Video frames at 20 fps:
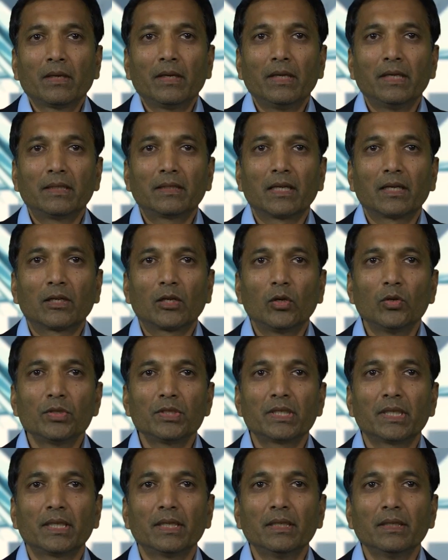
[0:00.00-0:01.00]
In
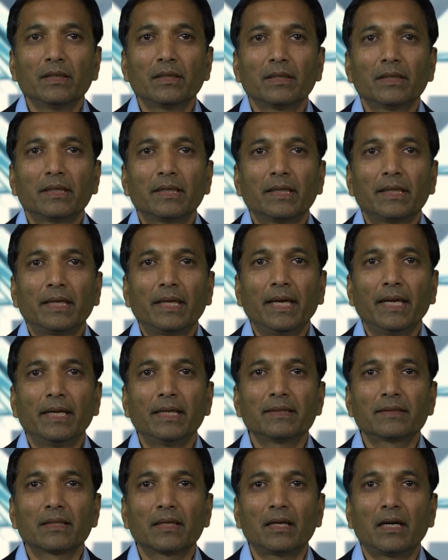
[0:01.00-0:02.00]
conclusion,
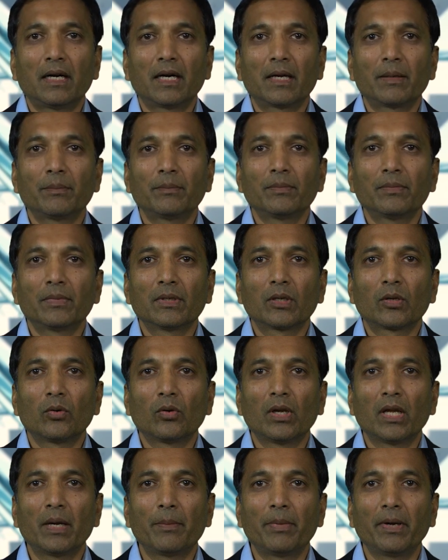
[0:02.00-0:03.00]
Cadence and ARM
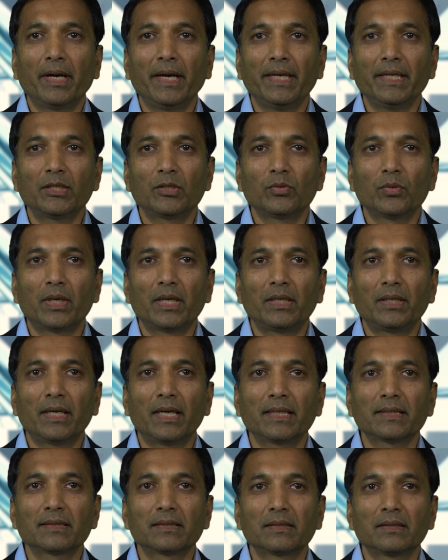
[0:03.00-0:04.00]
collaborate to
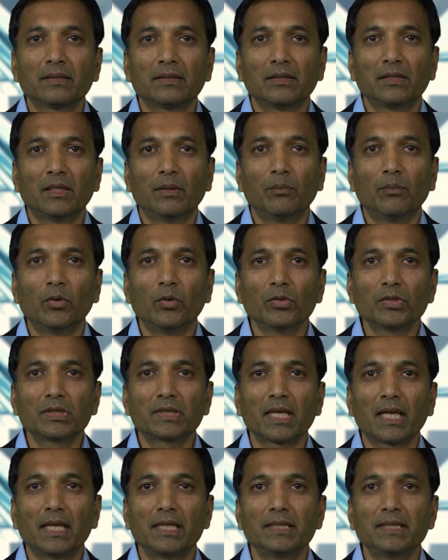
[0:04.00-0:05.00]
address the most
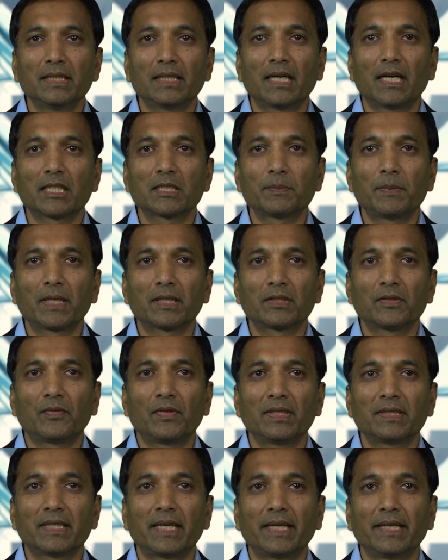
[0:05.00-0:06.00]
challenging aspects of
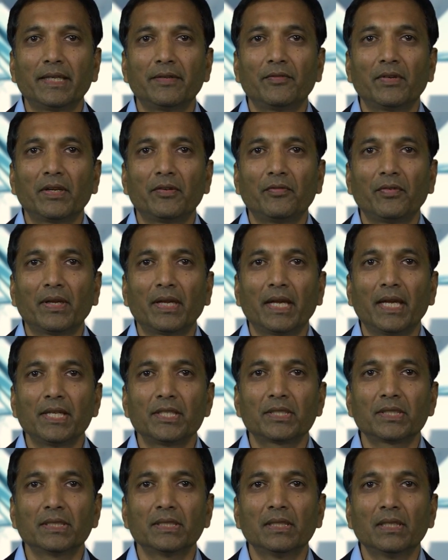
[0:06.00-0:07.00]
design and
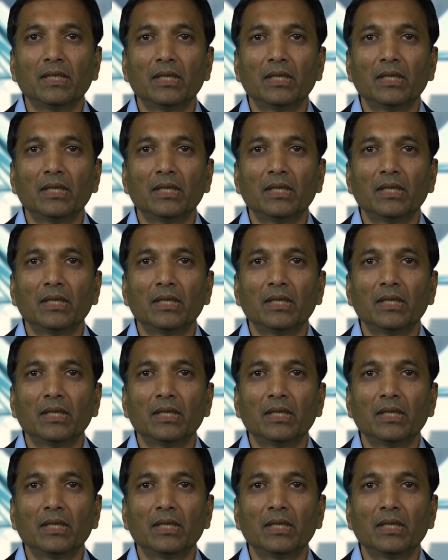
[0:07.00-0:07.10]
verification